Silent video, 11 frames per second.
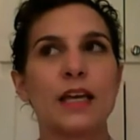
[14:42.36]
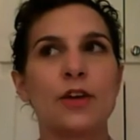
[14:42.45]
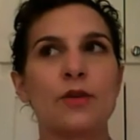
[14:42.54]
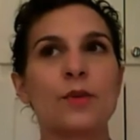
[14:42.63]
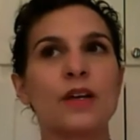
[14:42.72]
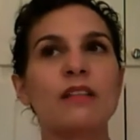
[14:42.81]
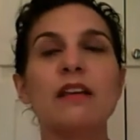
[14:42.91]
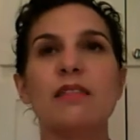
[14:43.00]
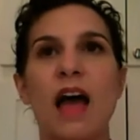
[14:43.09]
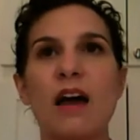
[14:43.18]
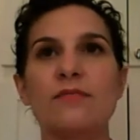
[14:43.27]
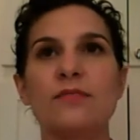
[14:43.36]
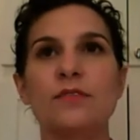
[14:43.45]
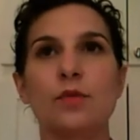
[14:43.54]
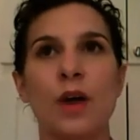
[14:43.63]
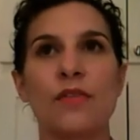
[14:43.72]
you're really
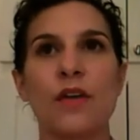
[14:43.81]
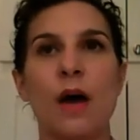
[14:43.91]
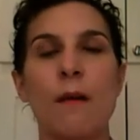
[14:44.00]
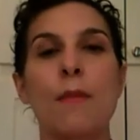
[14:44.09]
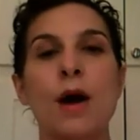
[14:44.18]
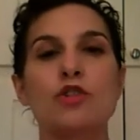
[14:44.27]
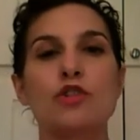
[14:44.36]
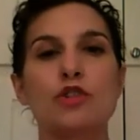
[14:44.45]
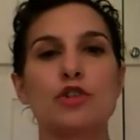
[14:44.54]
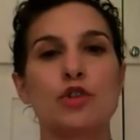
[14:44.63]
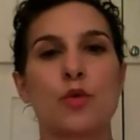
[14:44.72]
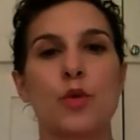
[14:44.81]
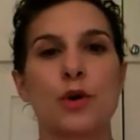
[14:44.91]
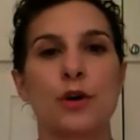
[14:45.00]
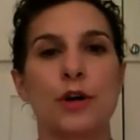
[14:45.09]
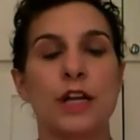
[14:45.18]
left with a much
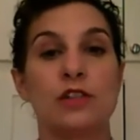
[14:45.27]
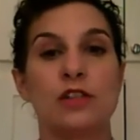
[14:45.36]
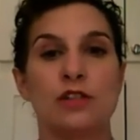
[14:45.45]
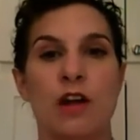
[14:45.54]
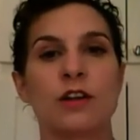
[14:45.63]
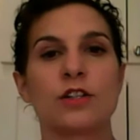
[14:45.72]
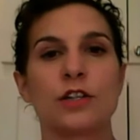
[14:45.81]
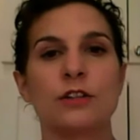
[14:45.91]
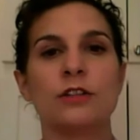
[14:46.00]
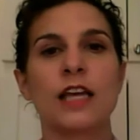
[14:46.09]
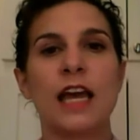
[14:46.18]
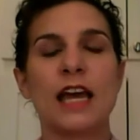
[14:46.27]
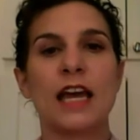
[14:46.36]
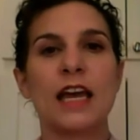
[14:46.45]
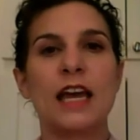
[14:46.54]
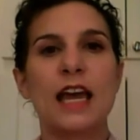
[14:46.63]
shorter instructional
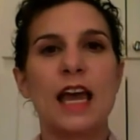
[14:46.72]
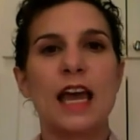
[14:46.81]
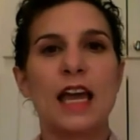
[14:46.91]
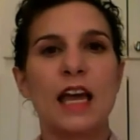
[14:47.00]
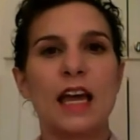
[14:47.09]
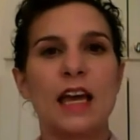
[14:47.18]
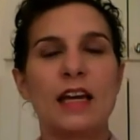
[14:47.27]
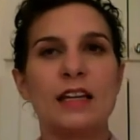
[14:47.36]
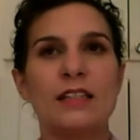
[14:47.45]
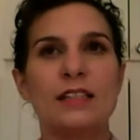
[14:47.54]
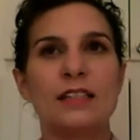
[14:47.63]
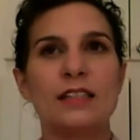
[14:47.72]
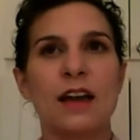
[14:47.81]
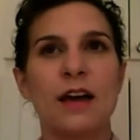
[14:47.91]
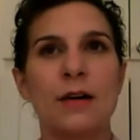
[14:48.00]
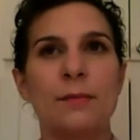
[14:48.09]
day. And,
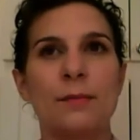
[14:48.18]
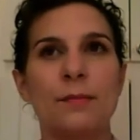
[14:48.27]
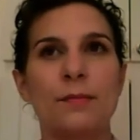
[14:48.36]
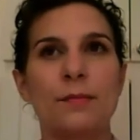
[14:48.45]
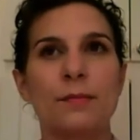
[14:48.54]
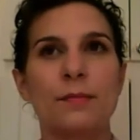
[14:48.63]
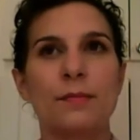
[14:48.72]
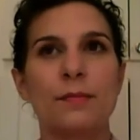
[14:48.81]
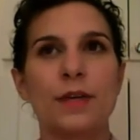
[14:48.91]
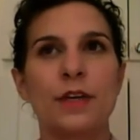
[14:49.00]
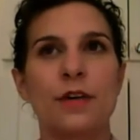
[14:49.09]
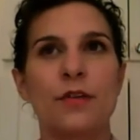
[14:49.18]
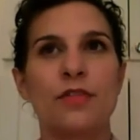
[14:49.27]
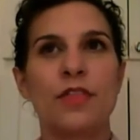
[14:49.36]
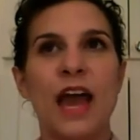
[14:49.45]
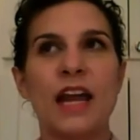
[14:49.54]

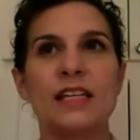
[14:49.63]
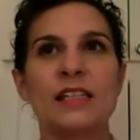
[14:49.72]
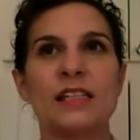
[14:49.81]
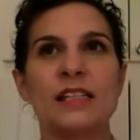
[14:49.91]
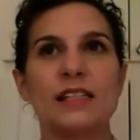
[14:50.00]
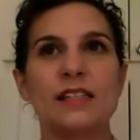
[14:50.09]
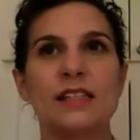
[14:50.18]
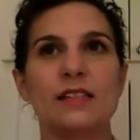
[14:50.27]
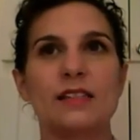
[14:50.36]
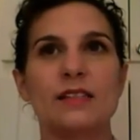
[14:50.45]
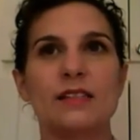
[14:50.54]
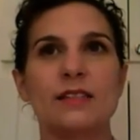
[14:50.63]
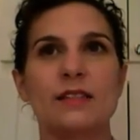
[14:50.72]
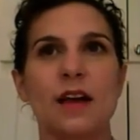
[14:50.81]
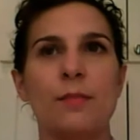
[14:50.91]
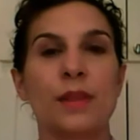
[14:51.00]
that is
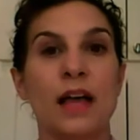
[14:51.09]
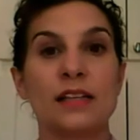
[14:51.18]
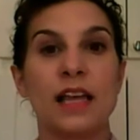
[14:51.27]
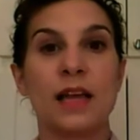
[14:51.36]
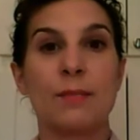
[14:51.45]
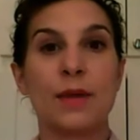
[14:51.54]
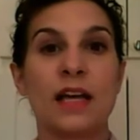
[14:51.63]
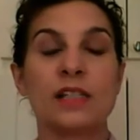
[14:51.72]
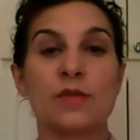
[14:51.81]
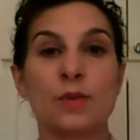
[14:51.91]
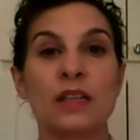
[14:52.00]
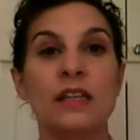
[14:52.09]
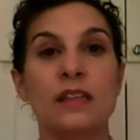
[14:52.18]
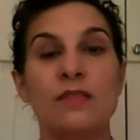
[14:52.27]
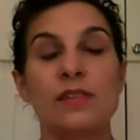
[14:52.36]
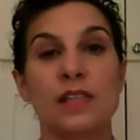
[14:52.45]
a blessing, because it really
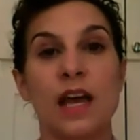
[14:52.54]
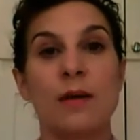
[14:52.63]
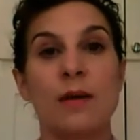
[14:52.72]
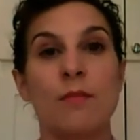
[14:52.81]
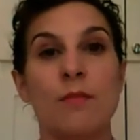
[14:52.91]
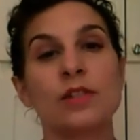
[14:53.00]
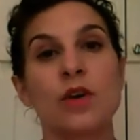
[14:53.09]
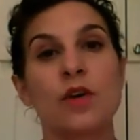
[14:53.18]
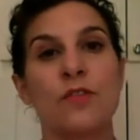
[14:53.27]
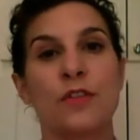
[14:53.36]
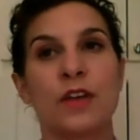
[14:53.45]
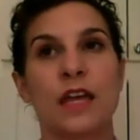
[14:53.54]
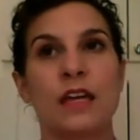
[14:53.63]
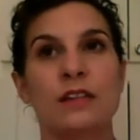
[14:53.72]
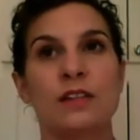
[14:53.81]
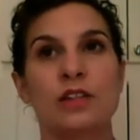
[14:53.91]
leaves time also for the
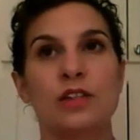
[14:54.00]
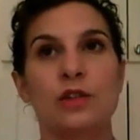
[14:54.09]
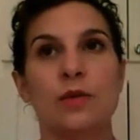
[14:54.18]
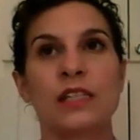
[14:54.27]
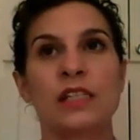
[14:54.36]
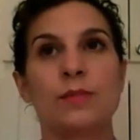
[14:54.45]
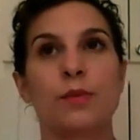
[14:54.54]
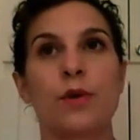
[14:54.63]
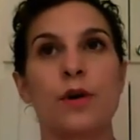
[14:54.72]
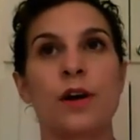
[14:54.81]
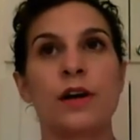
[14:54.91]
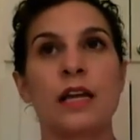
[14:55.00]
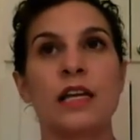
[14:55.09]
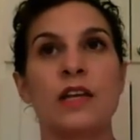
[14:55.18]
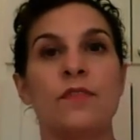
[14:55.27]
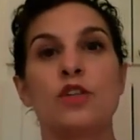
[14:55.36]
kids to explore
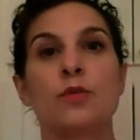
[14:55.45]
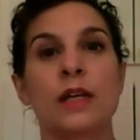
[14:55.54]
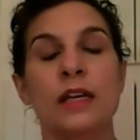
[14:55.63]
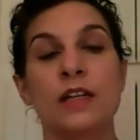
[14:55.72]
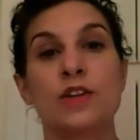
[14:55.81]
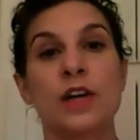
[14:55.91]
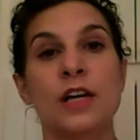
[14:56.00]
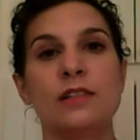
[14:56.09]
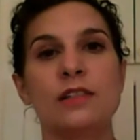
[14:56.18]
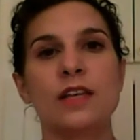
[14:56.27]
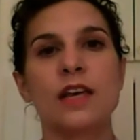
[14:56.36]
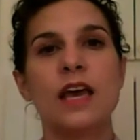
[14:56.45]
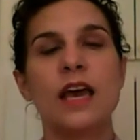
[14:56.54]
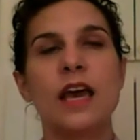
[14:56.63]
individual interests.